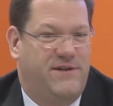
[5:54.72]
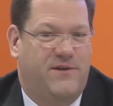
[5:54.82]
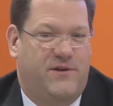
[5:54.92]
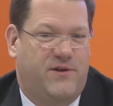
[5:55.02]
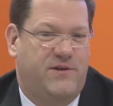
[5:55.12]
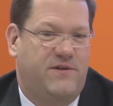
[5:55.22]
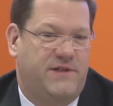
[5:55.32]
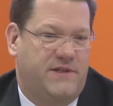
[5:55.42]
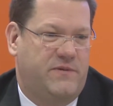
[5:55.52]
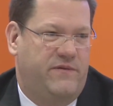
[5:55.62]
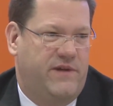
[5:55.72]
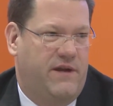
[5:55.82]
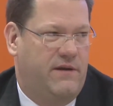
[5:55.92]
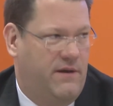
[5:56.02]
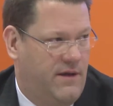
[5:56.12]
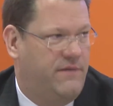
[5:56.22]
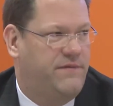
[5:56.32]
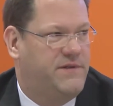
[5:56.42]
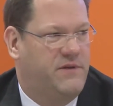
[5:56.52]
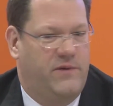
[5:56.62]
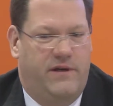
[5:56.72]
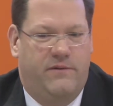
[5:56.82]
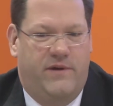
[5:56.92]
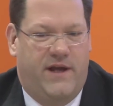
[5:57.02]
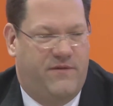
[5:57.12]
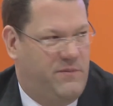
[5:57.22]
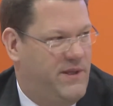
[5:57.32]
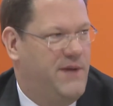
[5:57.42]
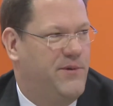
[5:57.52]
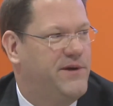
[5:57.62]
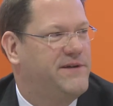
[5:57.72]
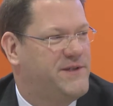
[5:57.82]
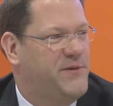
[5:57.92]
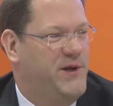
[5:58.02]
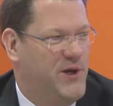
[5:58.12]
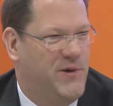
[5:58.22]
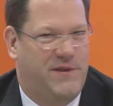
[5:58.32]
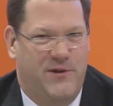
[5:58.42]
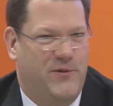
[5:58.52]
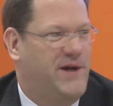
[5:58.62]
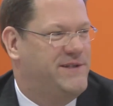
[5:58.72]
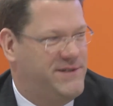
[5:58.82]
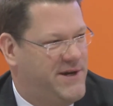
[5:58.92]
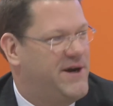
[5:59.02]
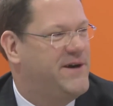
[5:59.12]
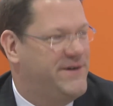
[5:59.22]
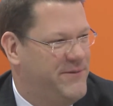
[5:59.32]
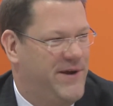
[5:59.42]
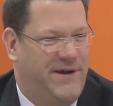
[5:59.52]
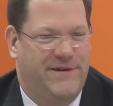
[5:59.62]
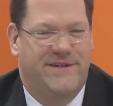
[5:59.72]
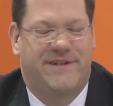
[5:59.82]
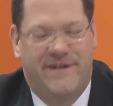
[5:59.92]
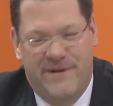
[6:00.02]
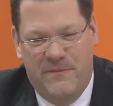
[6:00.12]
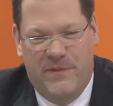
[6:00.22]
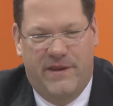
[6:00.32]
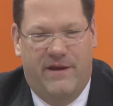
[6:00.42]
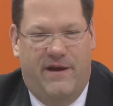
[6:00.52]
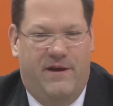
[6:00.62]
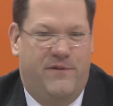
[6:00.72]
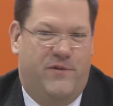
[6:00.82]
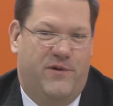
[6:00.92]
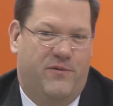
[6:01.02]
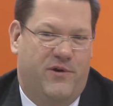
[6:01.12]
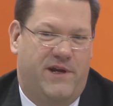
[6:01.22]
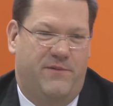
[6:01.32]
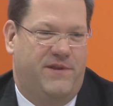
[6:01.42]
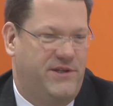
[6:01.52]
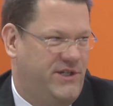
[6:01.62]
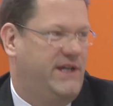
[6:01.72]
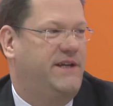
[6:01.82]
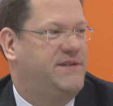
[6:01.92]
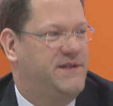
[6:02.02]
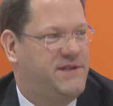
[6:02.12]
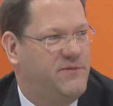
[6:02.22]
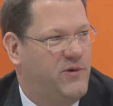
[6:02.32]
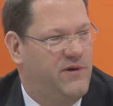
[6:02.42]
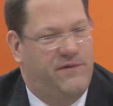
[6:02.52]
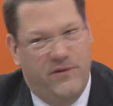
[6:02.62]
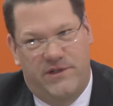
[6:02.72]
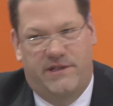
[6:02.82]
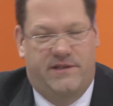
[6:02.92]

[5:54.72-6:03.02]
You know, the good news is we've done it enough, so we have the playbook, so we know what the nuances are around if we're working with a GE system or a Fuji